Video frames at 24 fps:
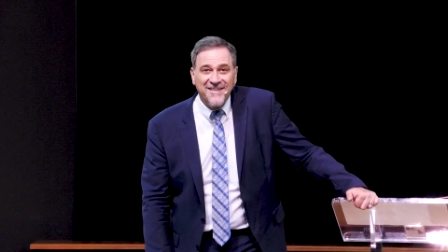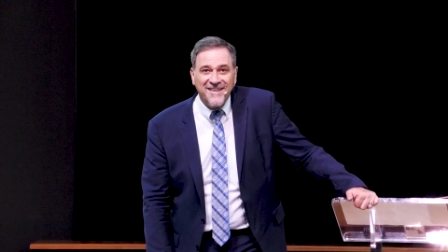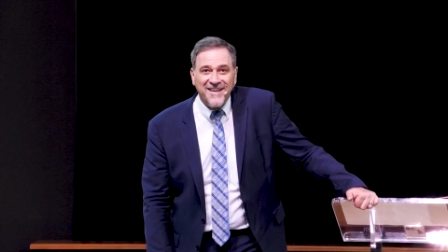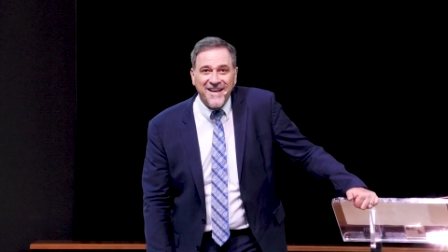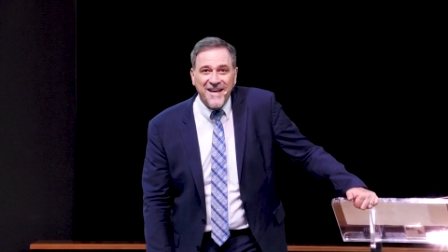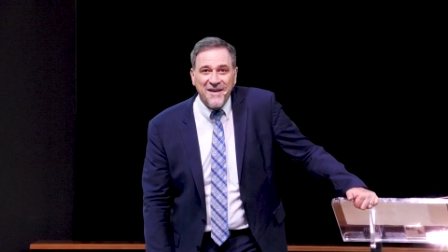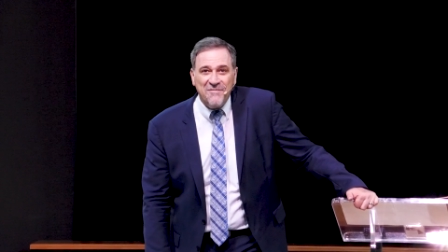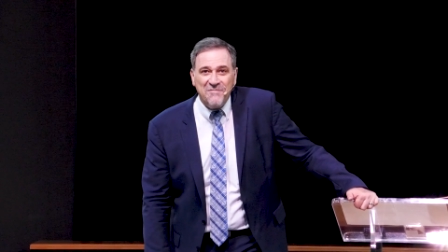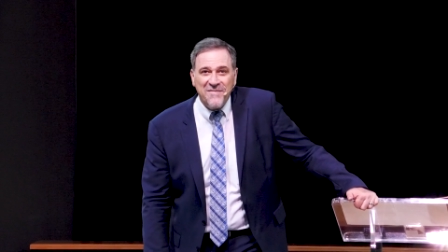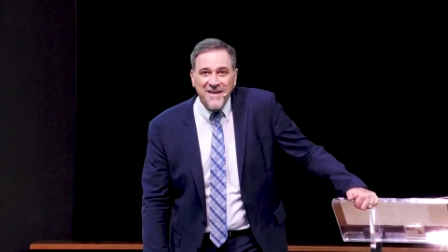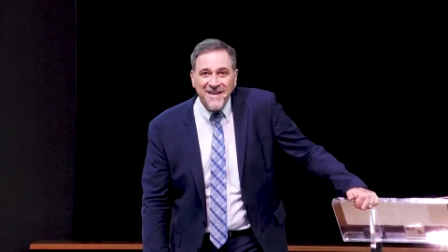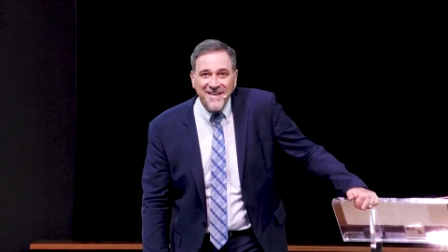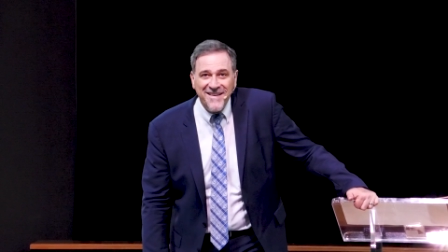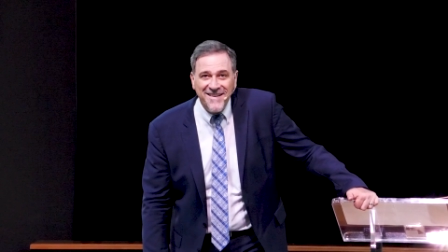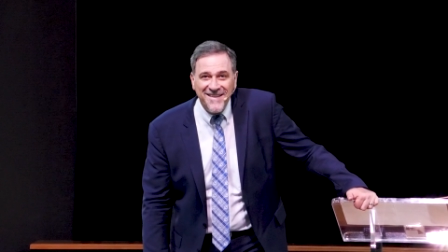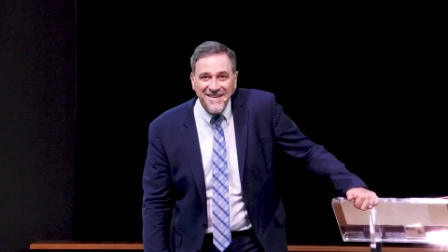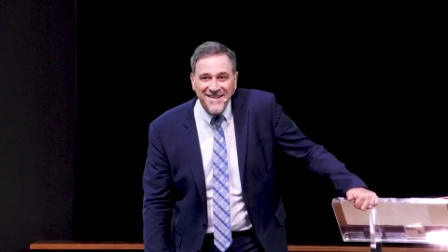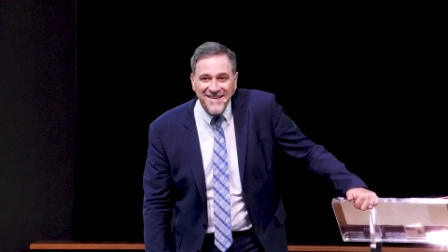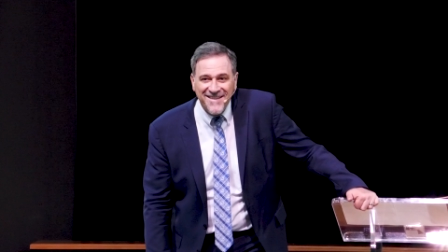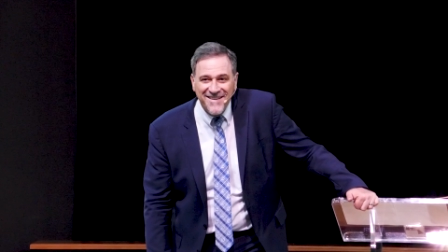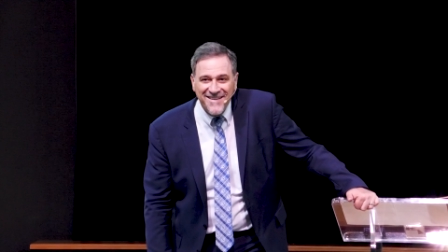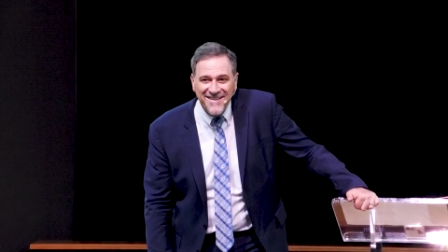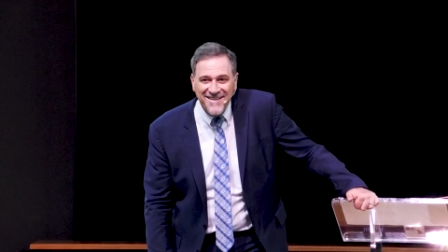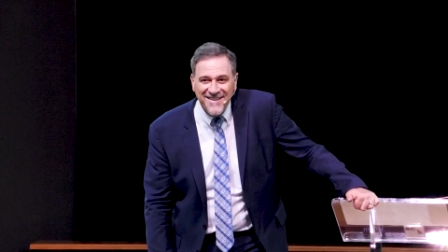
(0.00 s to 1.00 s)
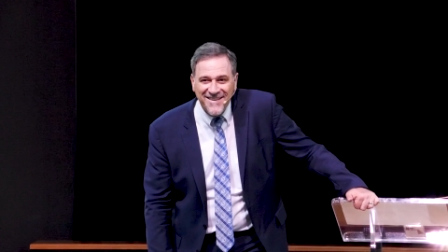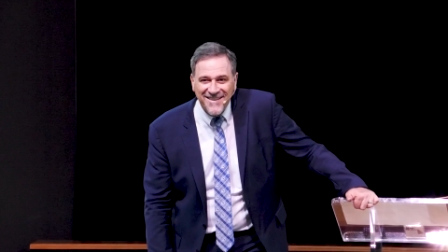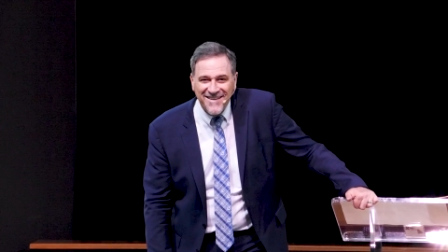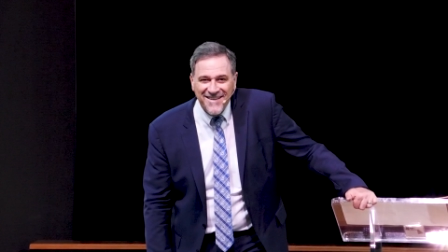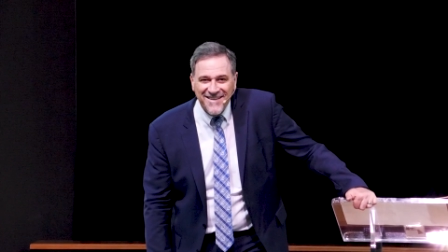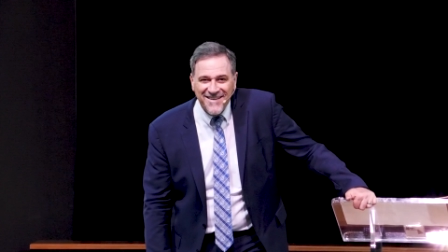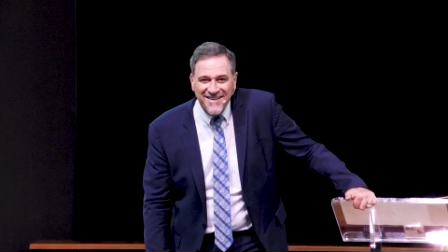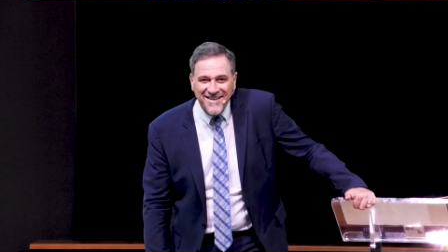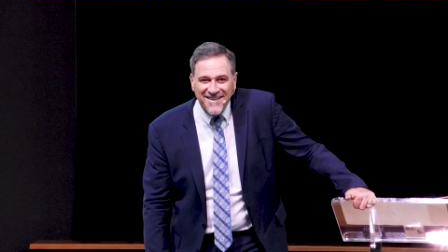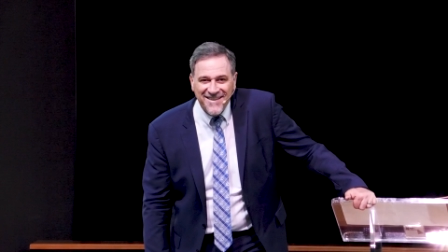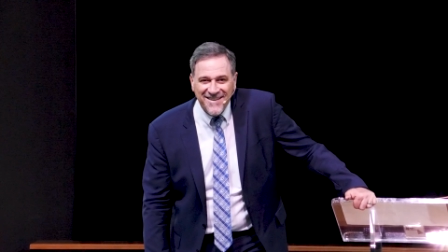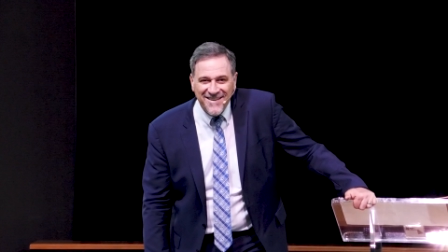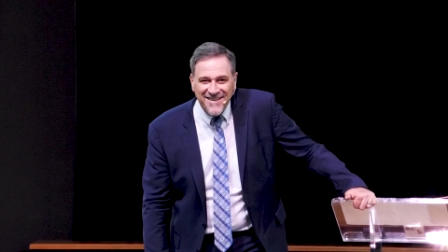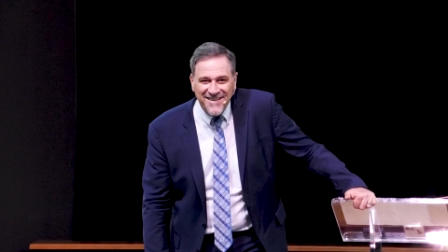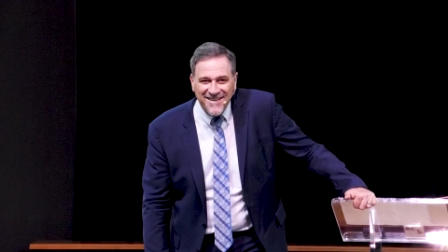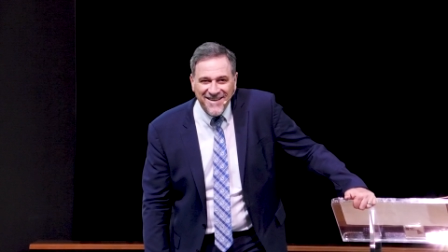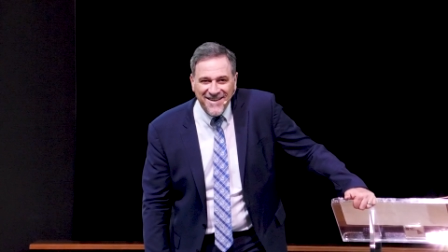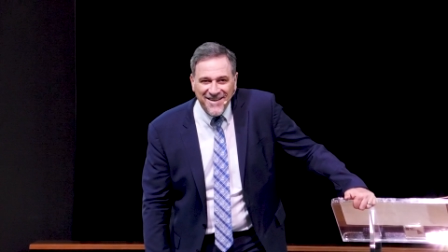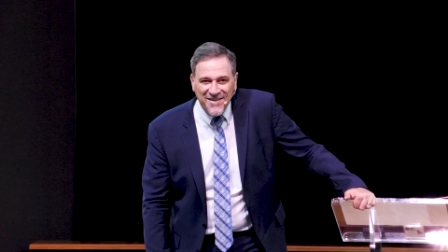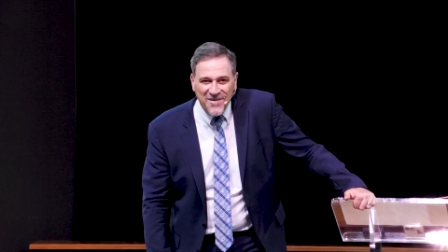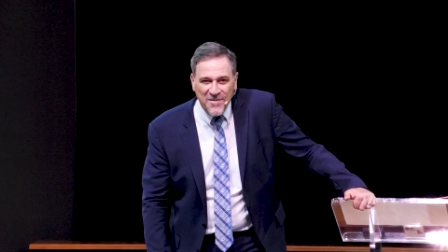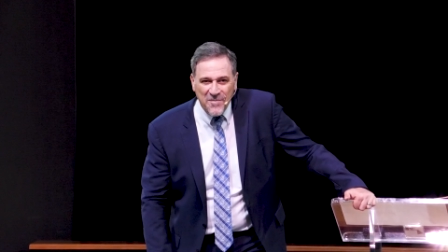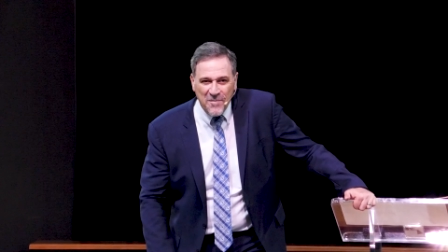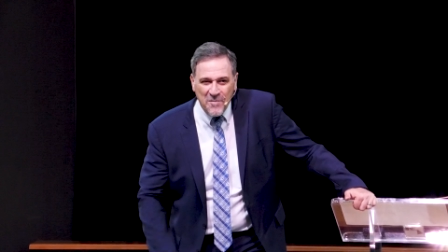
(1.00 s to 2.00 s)
Amen?
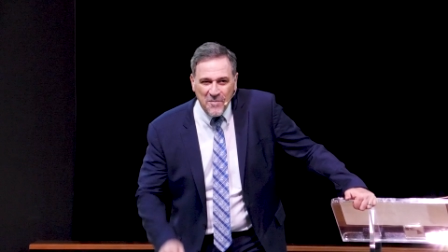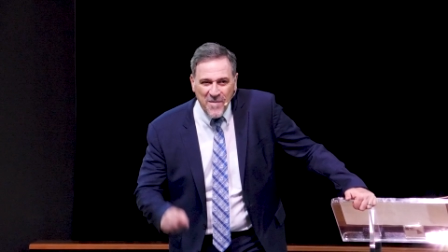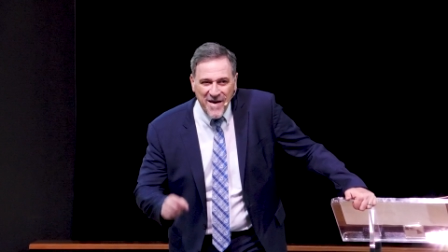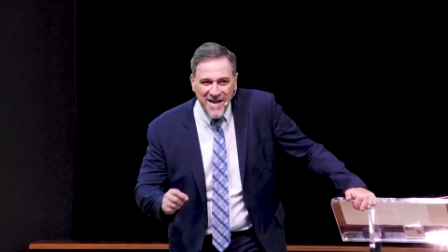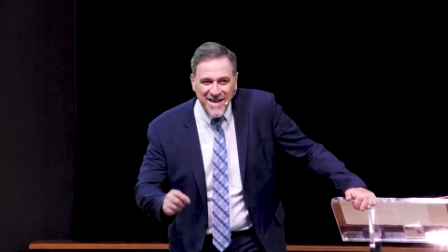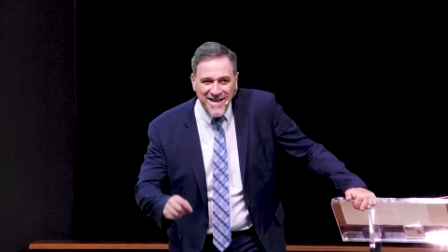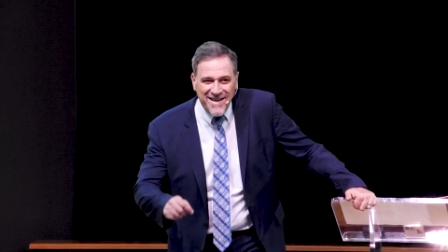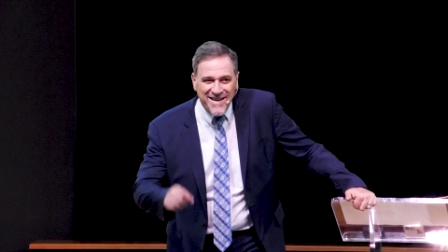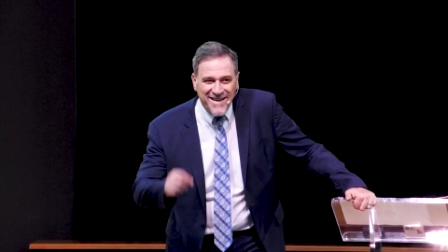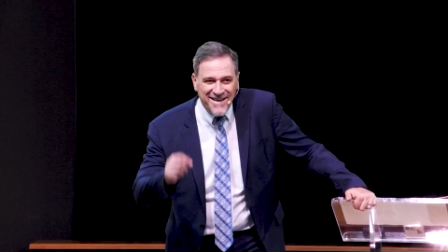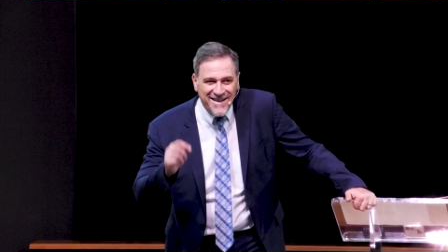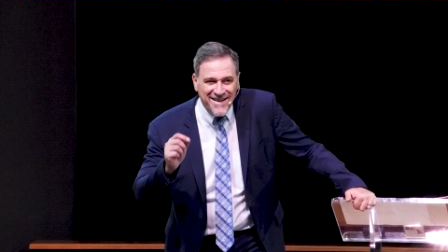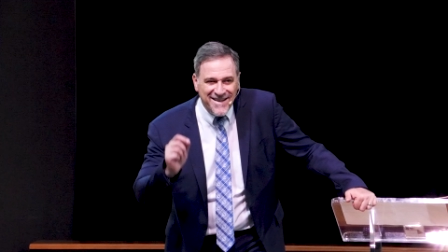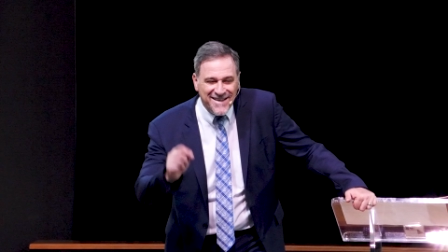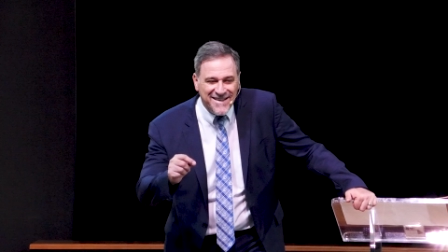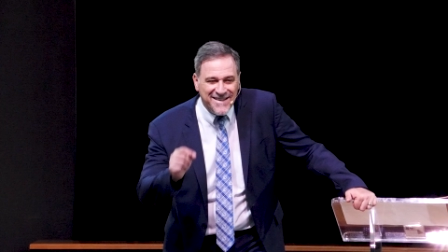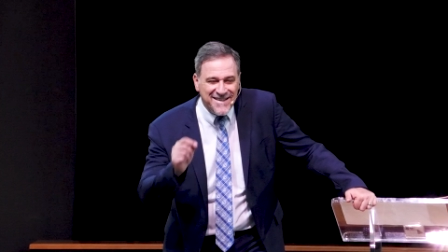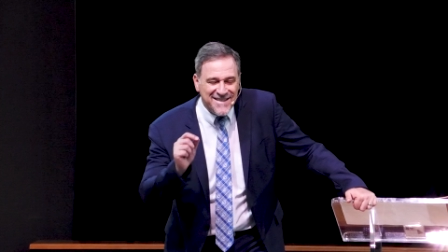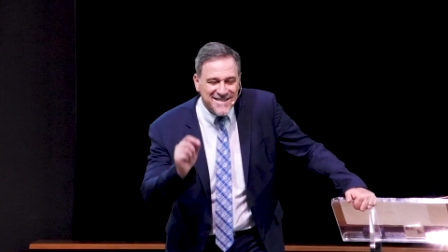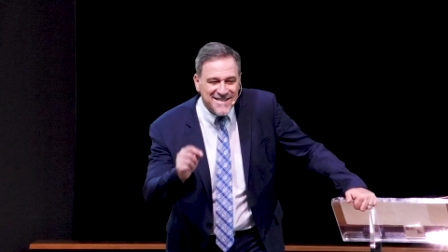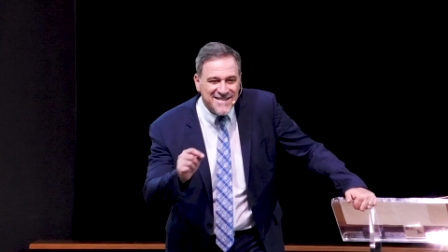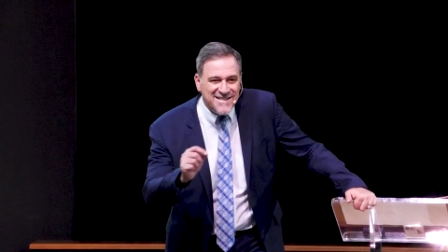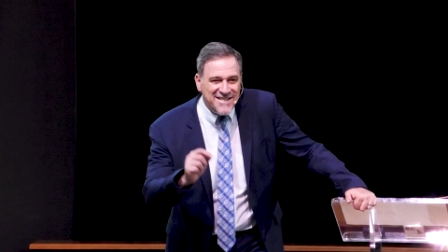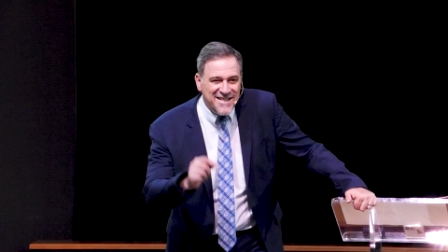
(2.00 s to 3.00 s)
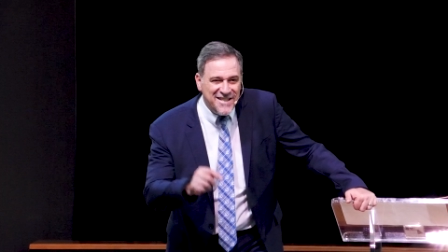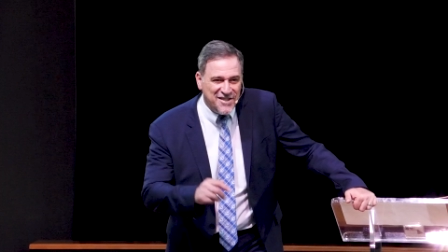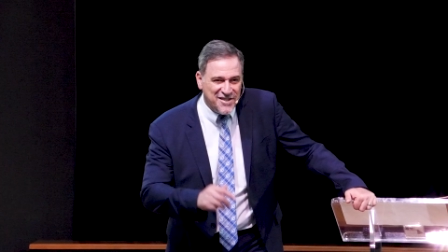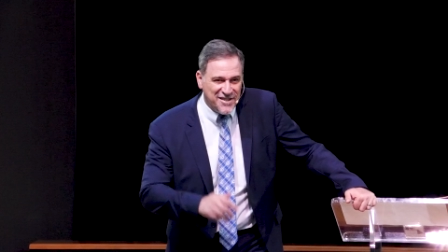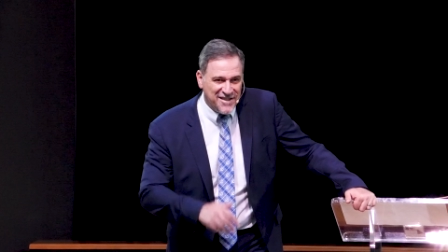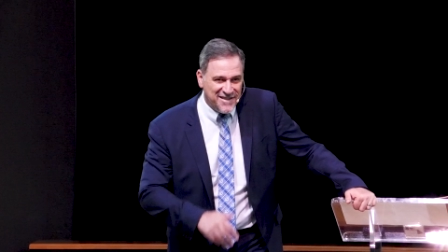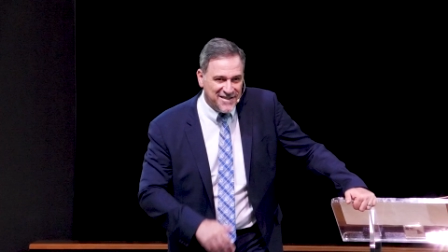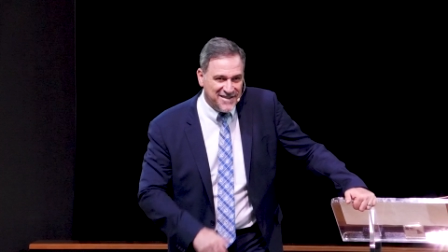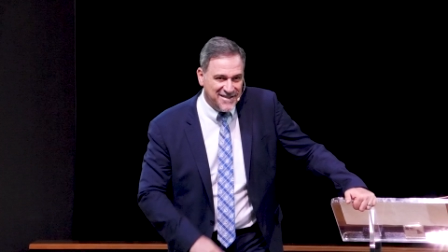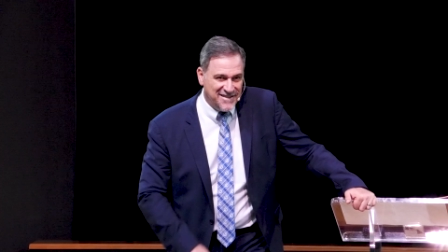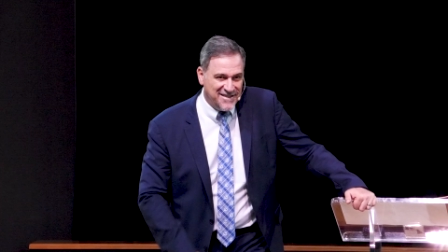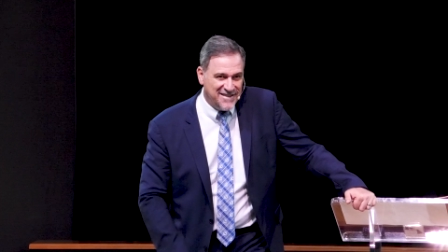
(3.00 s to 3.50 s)
Make a decision.